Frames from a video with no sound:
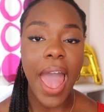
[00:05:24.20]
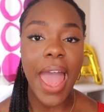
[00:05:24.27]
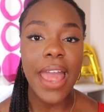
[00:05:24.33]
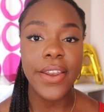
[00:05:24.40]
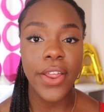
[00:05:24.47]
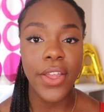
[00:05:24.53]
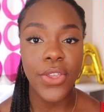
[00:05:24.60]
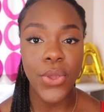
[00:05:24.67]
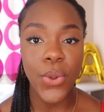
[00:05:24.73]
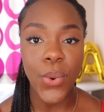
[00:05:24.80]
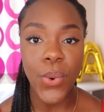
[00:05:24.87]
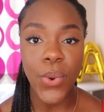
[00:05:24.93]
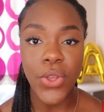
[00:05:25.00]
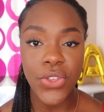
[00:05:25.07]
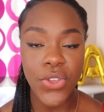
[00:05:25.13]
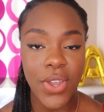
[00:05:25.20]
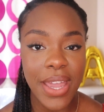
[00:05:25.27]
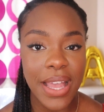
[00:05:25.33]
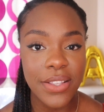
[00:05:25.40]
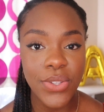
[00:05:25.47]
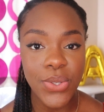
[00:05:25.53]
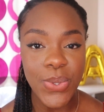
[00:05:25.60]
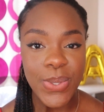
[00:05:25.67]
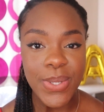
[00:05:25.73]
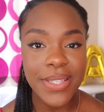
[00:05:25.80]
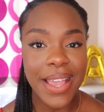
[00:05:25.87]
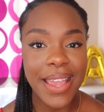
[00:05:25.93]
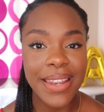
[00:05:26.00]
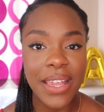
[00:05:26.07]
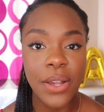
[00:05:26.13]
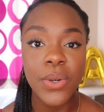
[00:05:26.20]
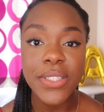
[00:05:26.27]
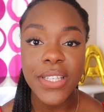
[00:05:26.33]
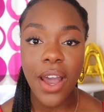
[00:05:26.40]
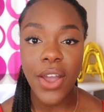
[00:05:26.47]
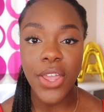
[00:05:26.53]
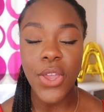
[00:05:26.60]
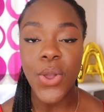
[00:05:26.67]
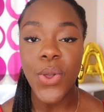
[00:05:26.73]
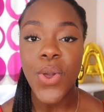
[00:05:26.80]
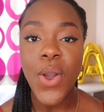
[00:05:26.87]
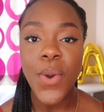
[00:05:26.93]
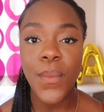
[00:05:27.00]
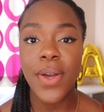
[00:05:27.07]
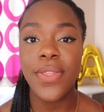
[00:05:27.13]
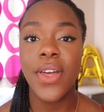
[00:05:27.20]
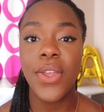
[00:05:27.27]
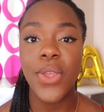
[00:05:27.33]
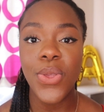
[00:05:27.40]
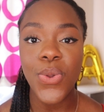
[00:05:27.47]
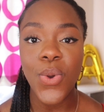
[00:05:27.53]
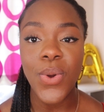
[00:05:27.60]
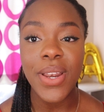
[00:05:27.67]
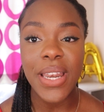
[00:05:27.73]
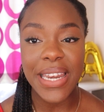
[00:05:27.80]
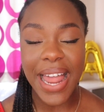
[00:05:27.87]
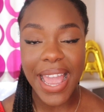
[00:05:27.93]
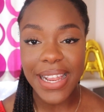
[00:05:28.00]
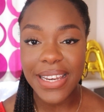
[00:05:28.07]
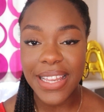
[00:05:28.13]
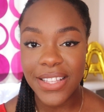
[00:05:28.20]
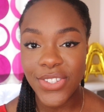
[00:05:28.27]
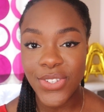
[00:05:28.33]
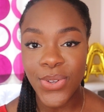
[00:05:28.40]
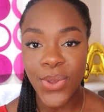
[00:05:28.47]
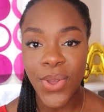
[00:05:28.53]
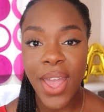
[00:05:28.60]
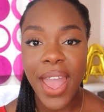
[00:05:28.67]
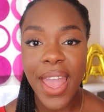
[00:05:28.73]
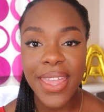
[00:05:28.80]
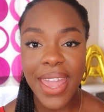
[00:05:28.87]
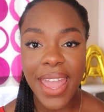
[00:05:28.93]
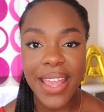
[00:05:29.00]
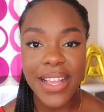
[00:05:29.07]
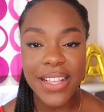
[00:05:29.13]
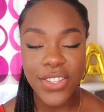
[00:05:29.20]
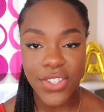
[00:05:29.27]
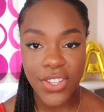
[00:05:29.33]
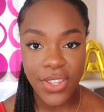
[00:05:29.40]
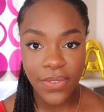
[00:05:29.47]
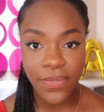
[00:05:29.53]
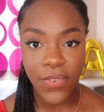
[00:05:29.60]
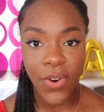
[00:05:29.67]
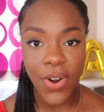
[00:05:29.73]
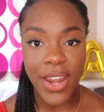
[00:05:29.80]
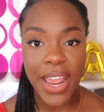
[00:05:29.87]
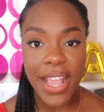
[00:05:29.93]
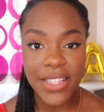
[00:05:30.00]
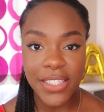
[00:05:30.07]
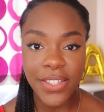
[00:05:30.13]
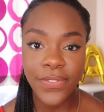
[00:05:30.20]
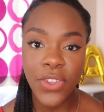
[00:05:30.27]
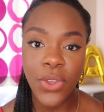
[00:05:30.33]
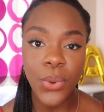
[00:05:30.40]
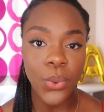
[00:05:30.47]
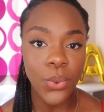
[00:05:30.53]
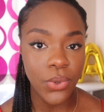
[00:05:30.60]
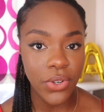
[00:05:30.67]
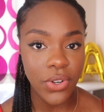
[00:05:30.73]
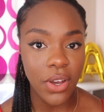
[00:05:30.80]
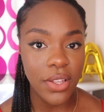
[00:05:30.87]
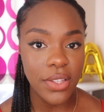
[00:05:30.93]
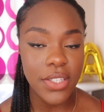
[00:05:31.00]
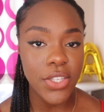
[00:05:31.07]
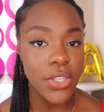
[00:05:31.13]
and your UCAT scores, and it will tell you whether you're likely to get in for an interview or not.